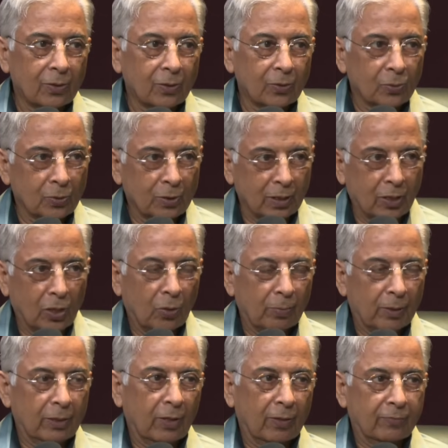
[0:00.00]
to the
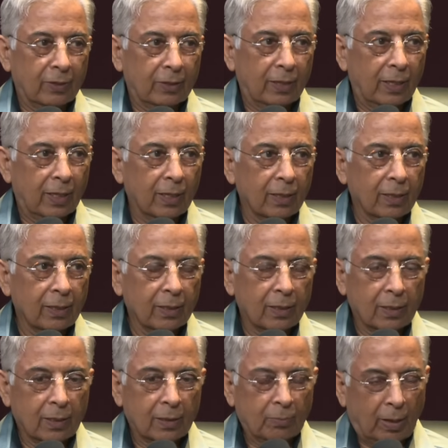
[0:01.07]
government of the day
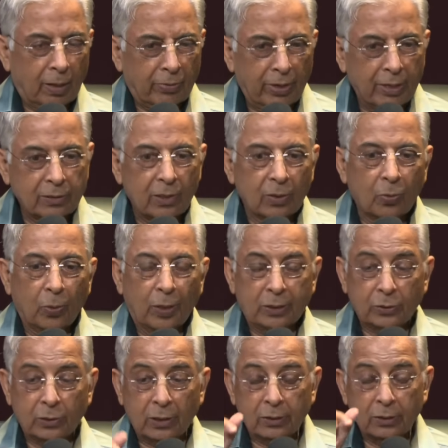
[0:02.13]
by raising
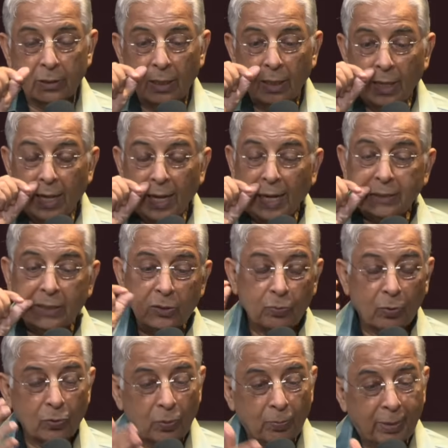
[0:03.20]
questions. And I just
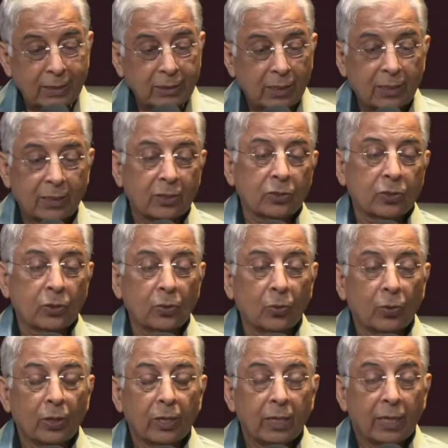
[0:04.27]
want to mention this to you.
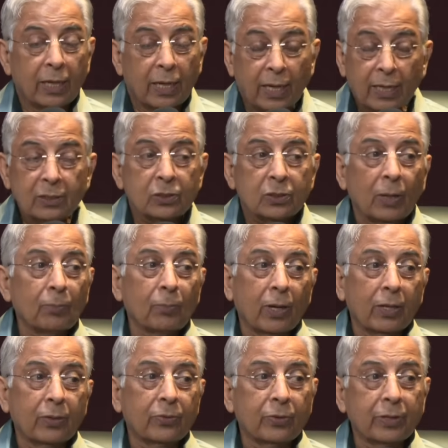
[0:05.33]
In some
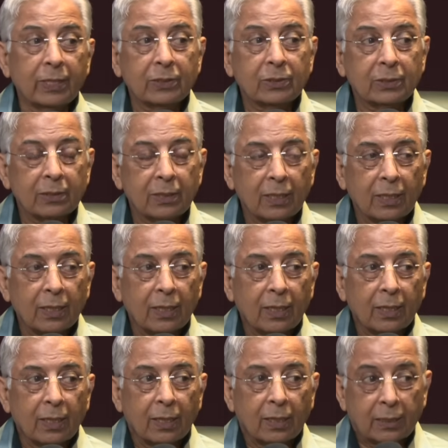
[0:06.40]
countries,
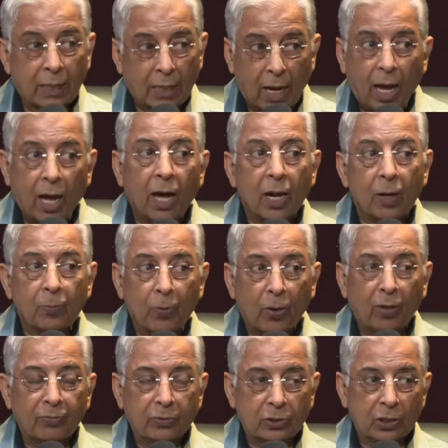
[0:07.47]
there are
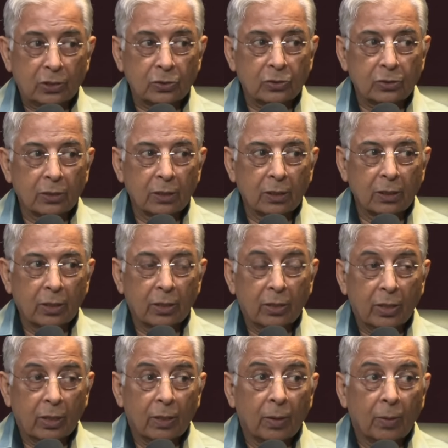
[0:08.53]
provisions
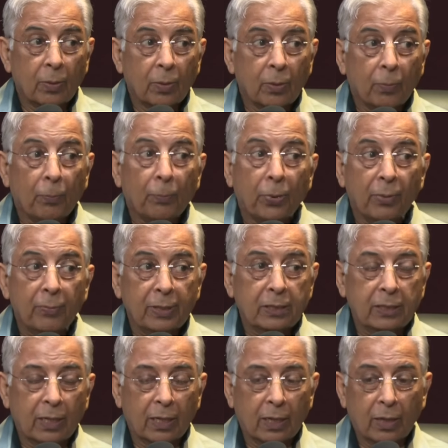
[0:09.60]

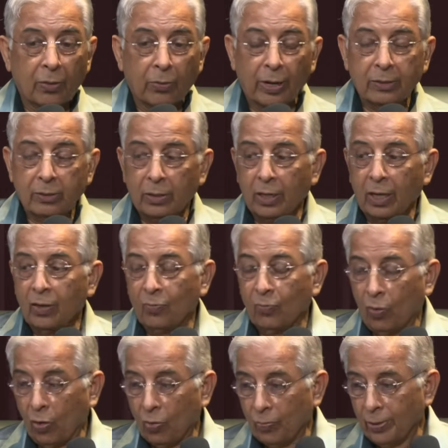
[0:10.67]
permitting greater
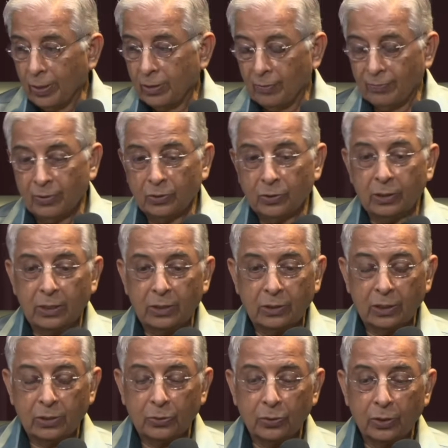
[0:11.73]
involvement of the
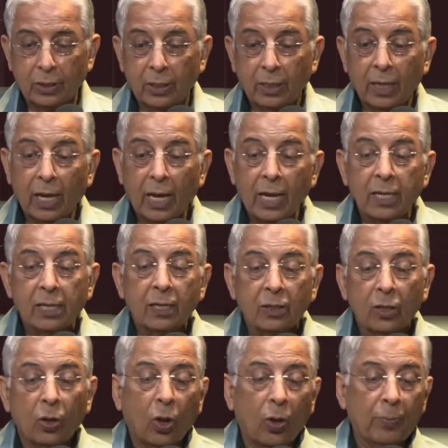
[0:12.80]
citizens in the
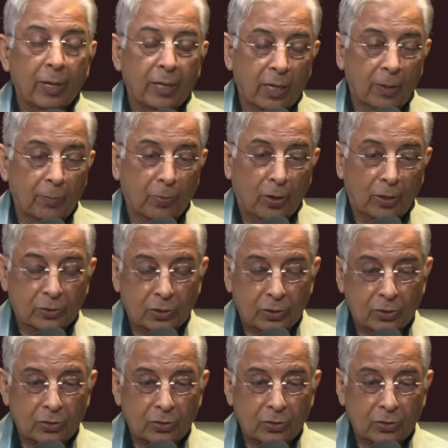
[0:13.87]
lawmaking process.